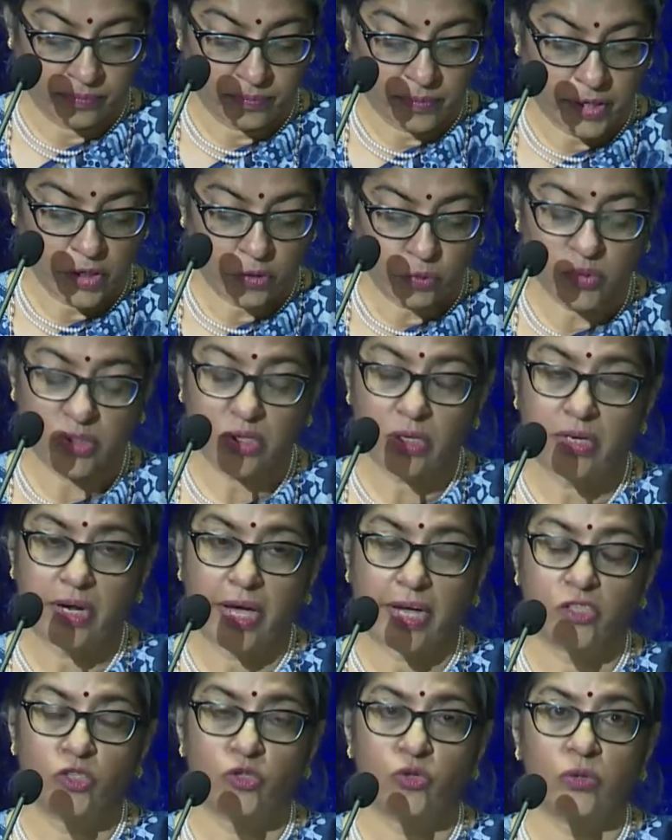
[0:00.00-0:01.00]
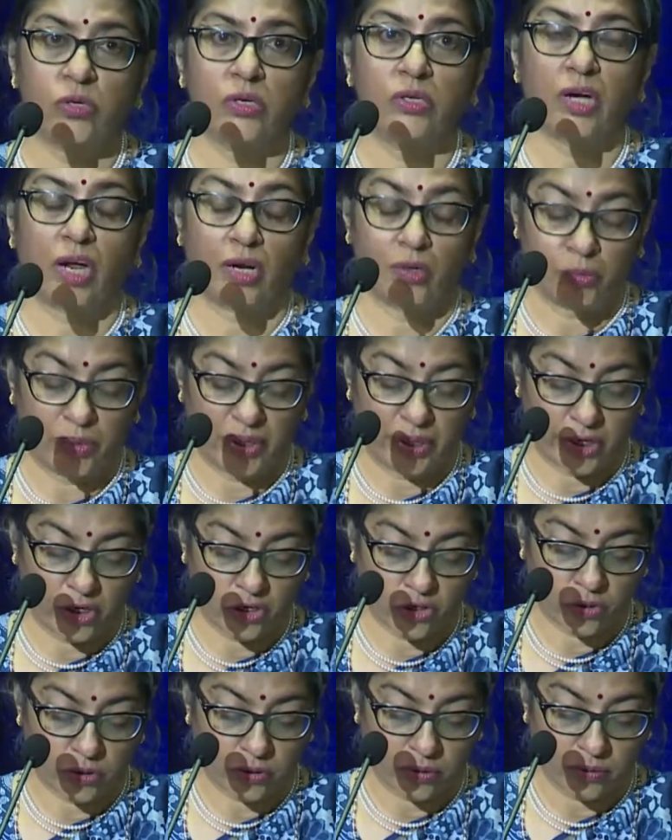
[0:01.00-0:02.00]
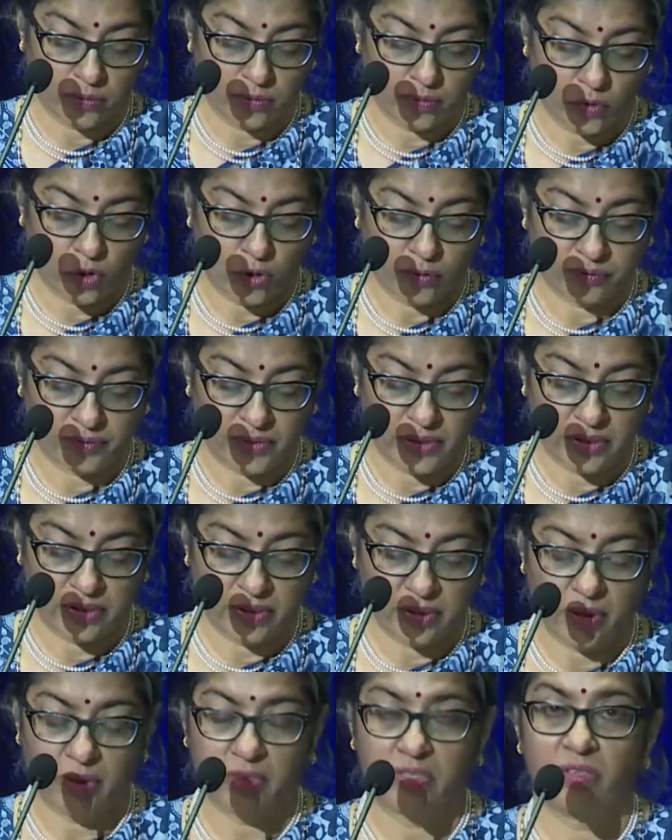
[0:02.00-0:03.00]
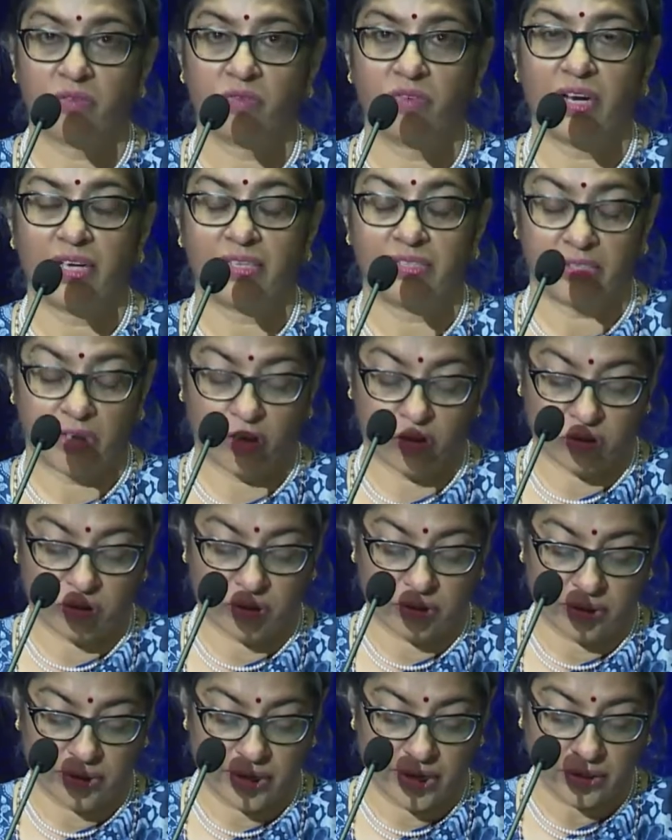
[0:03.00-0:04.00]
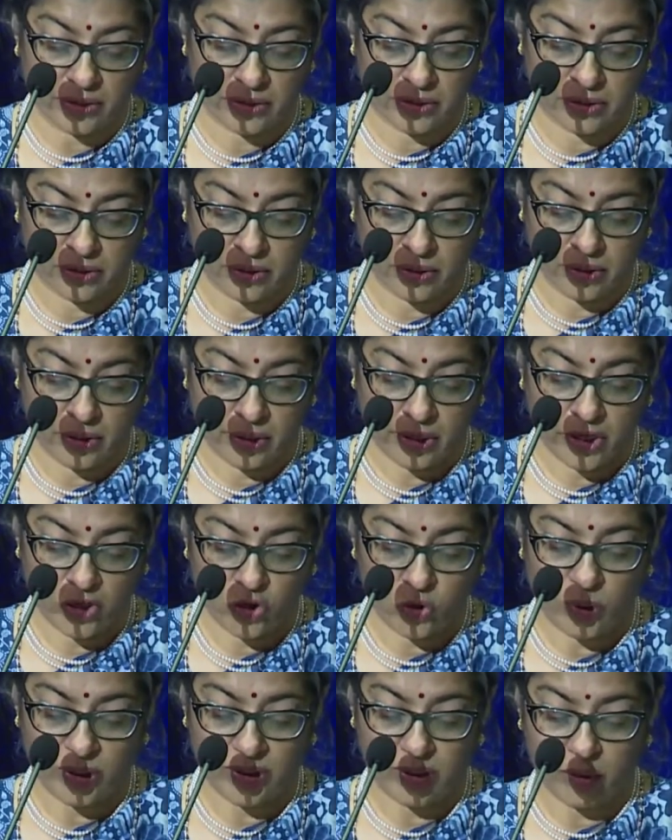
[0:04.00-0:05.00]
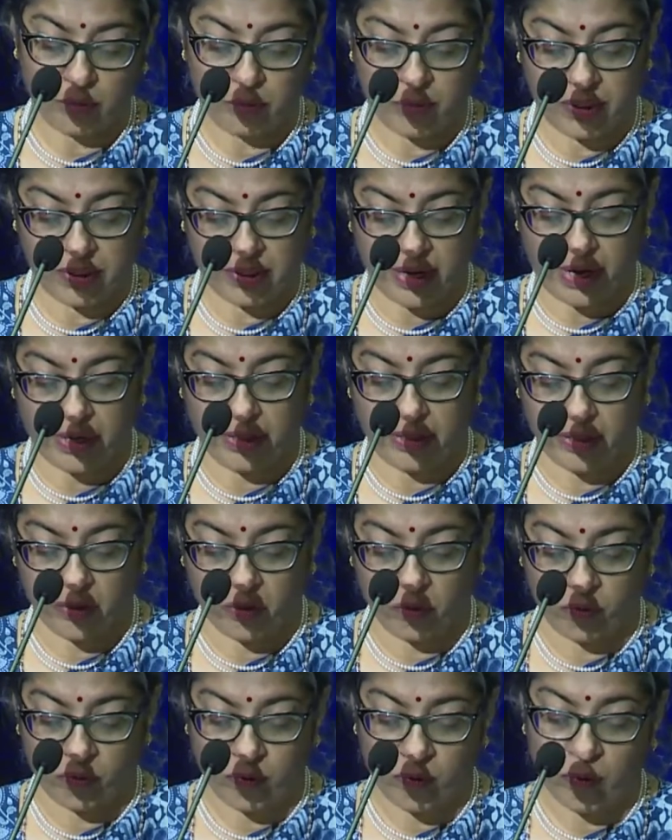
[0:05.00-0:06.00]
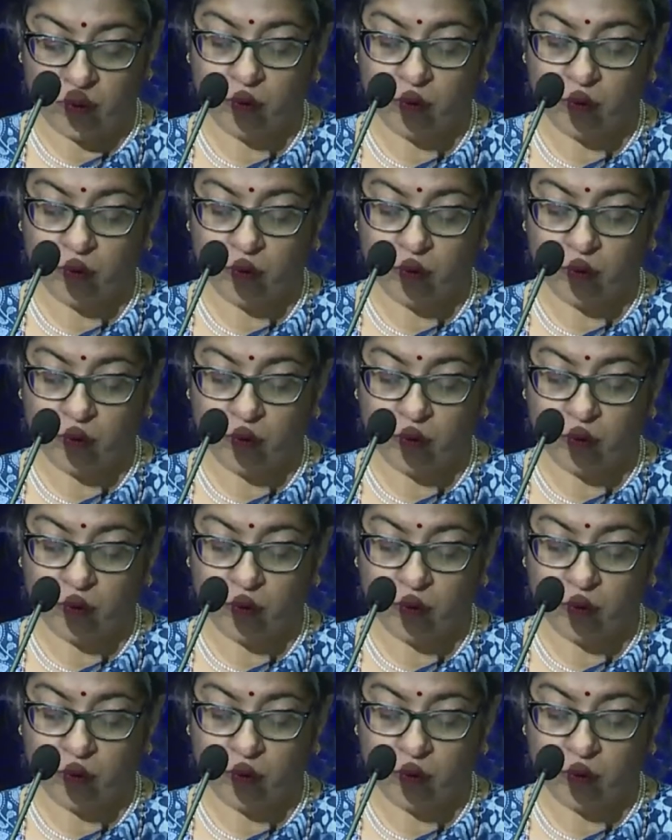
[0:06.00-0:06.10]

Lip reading: it was a natural culmination of these civilizational links into a substantive,